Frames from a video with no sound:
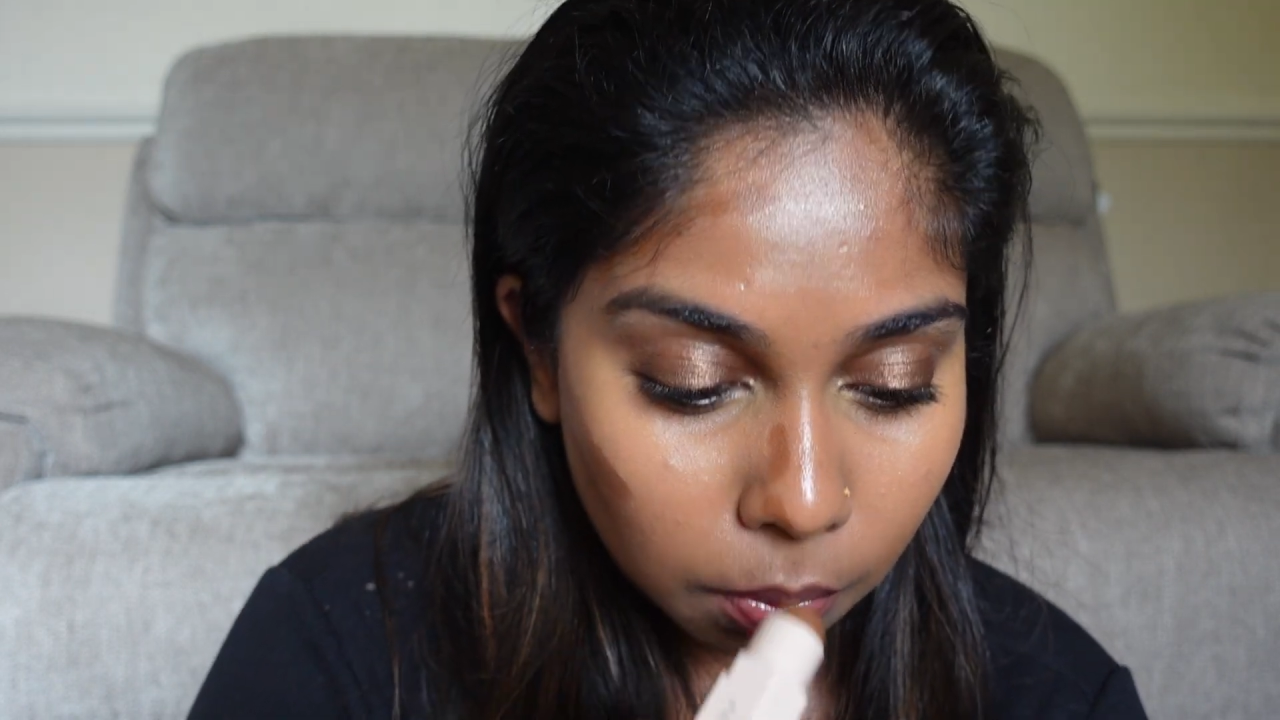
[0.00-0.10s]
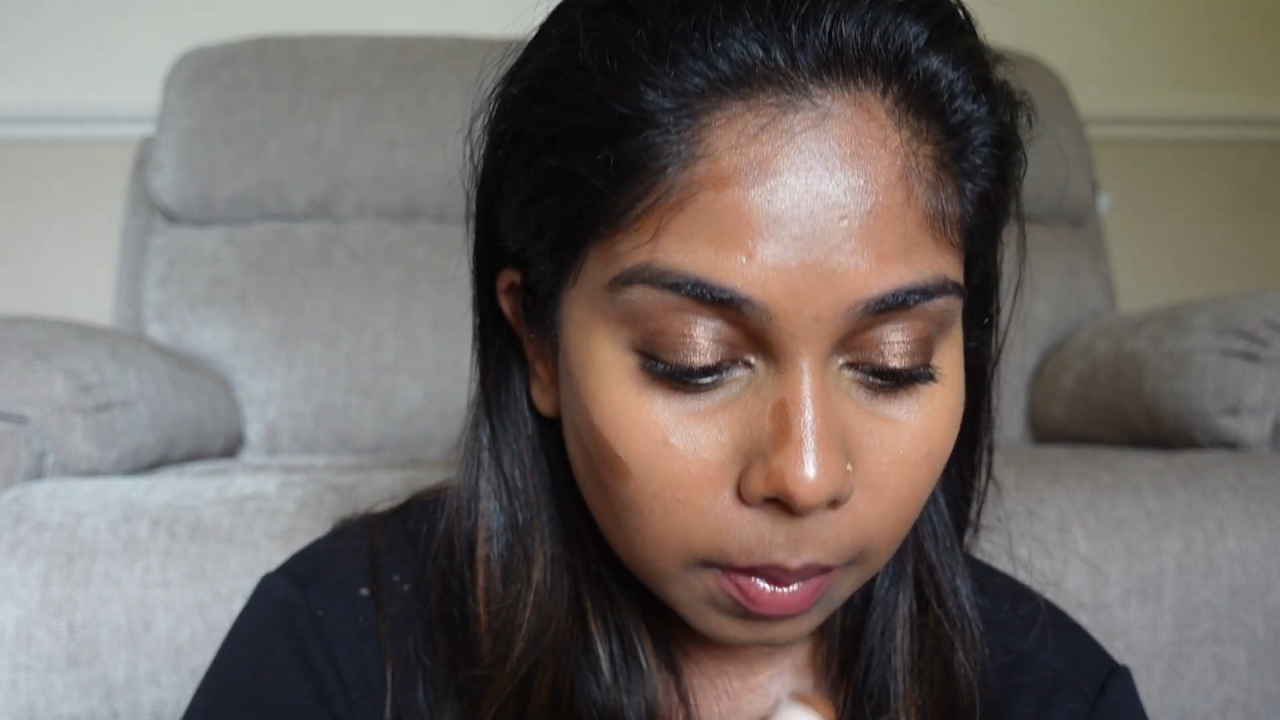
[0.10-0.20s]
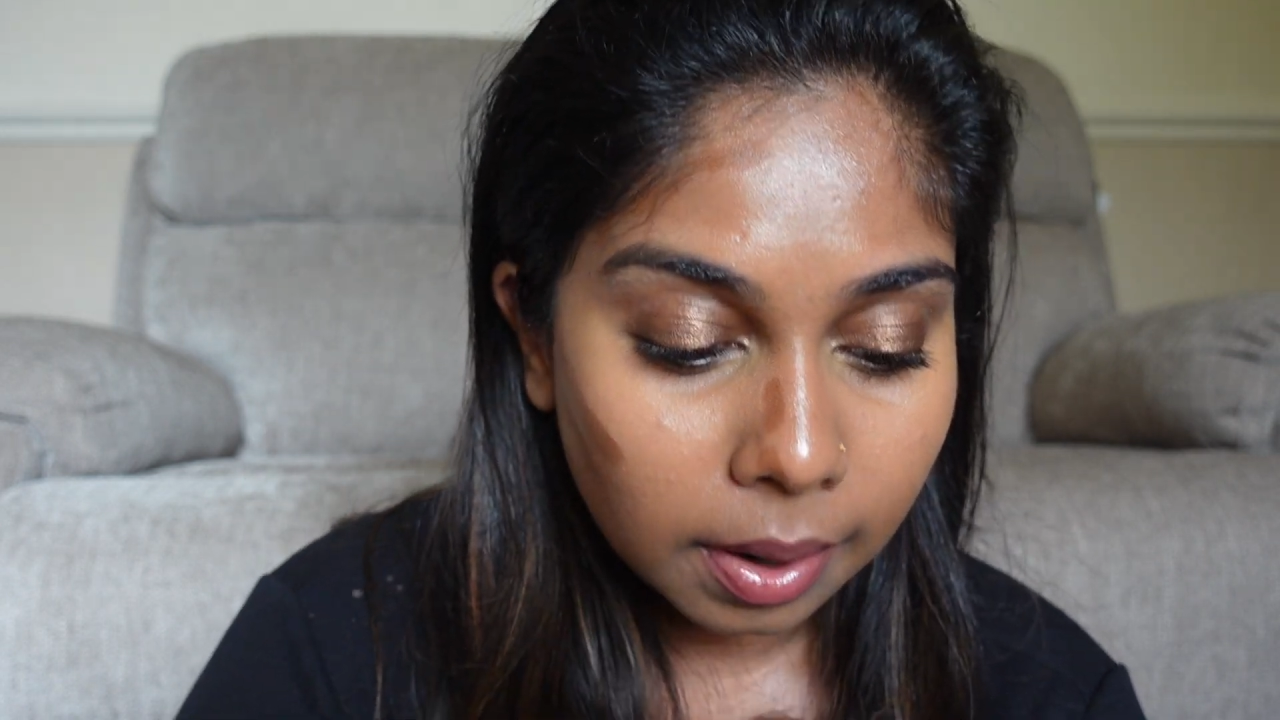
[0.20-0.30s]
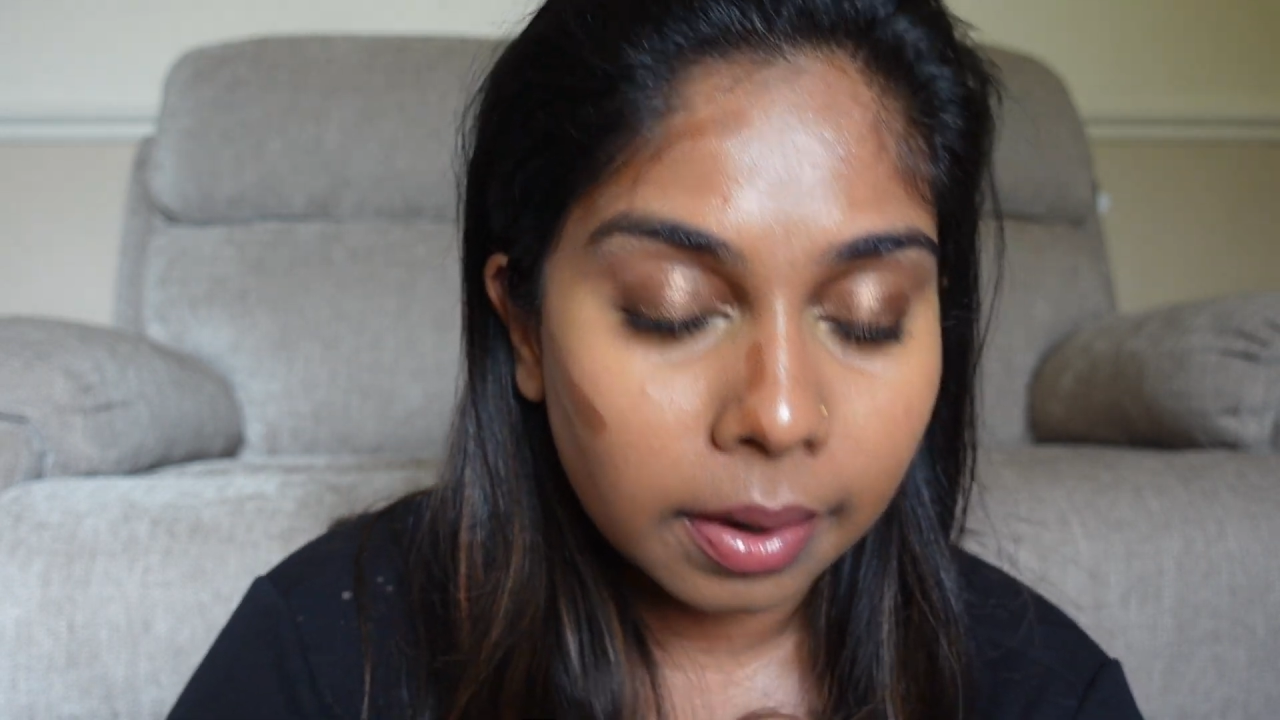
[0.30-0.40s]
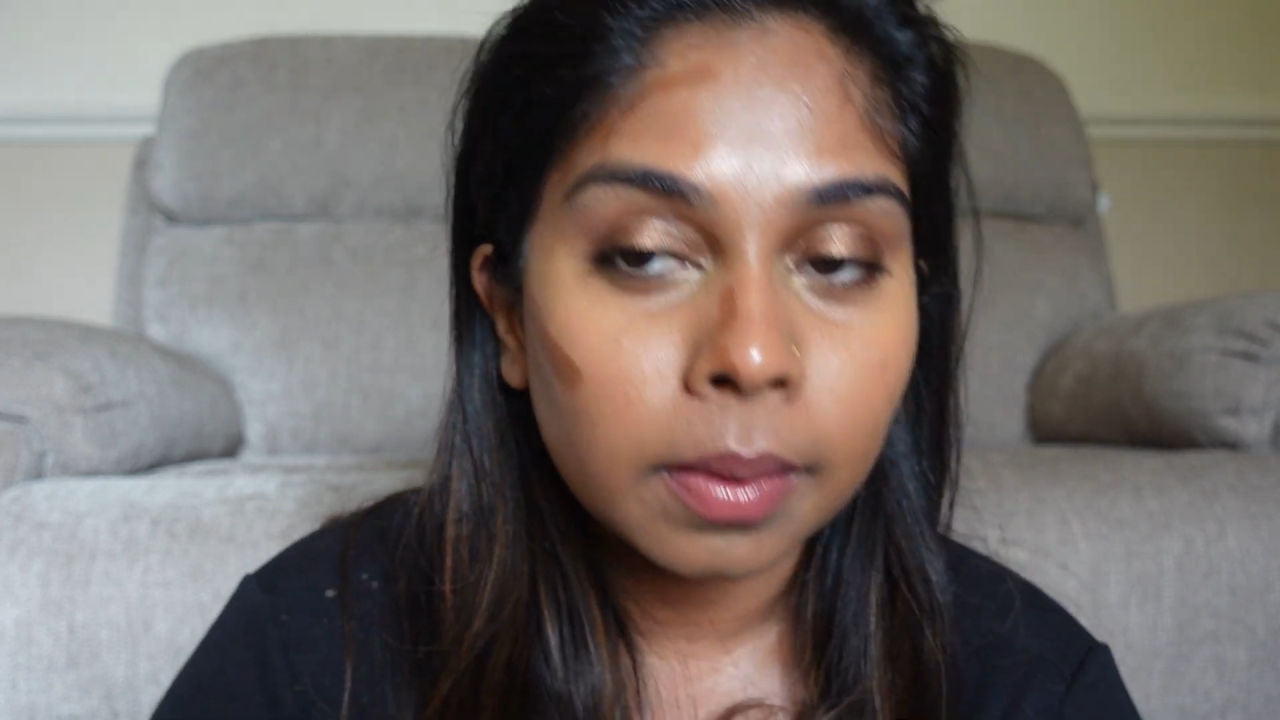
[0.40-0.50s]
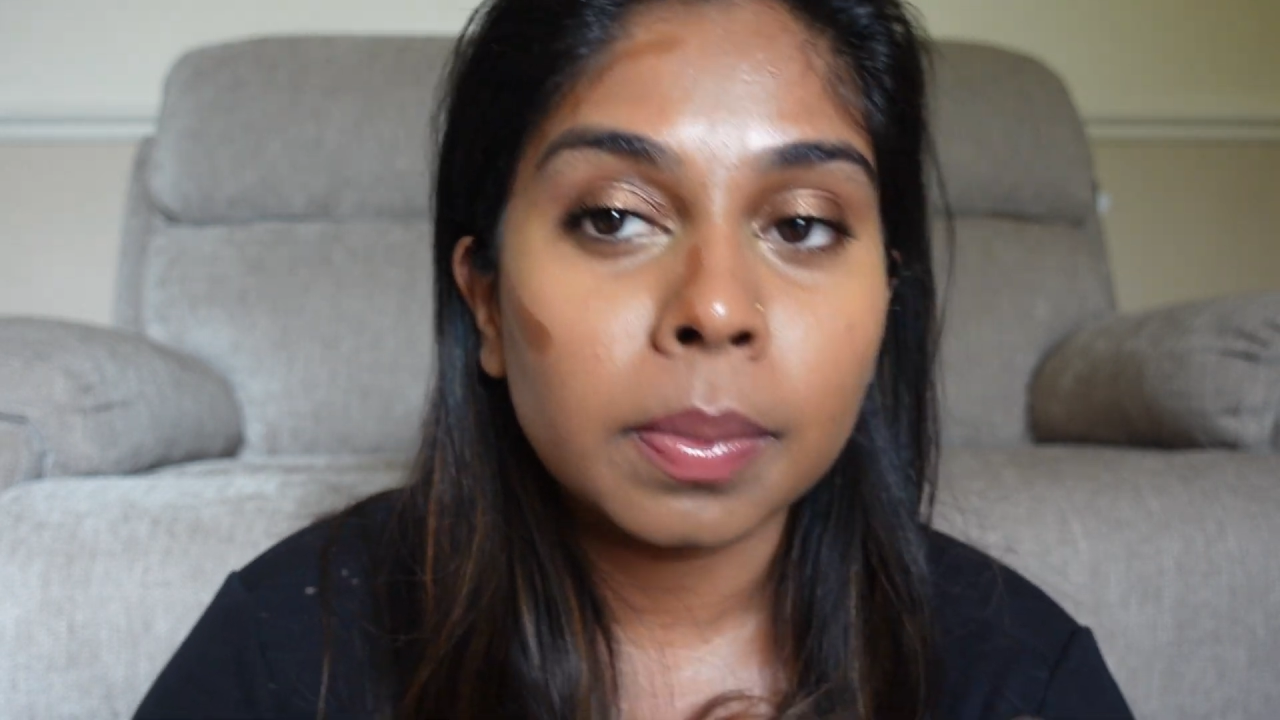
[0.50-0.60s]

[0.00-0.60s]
my